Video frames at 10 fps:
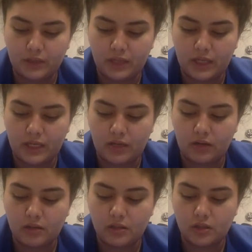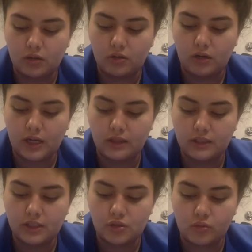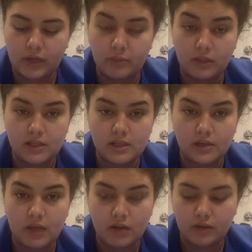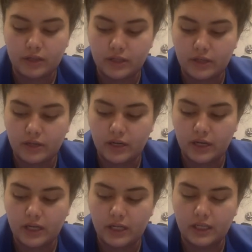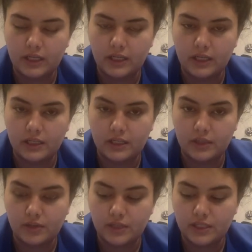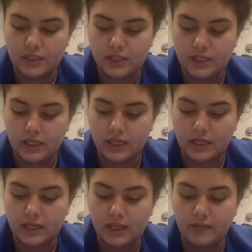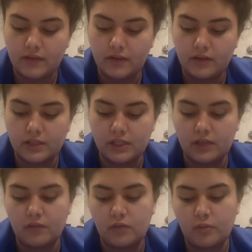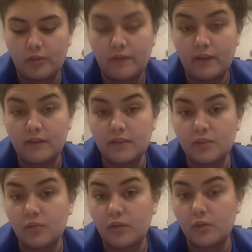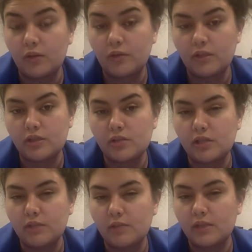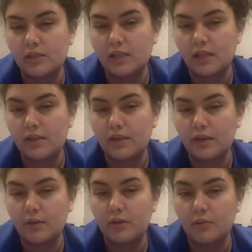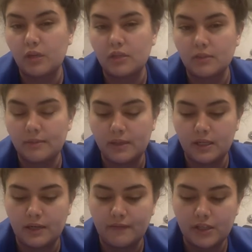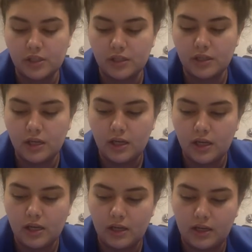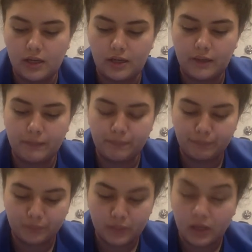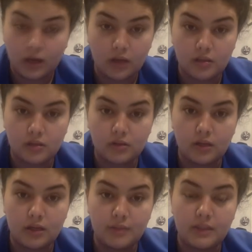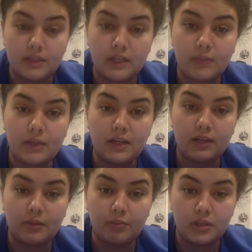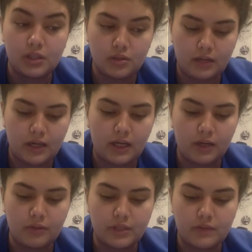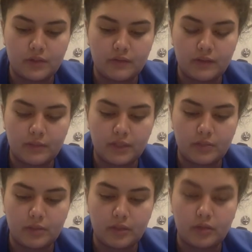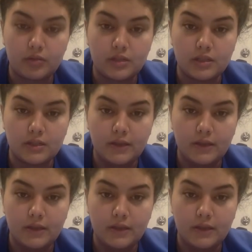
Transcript: And also, I looked at your white blood cell count earlier, and it is increased. It's sitting at an 11 on a scale of 4.5 to 10.1, which usually means that there could possibly be an infection. Also, being a diabetic puts you at higher risk for developing tuberculosis.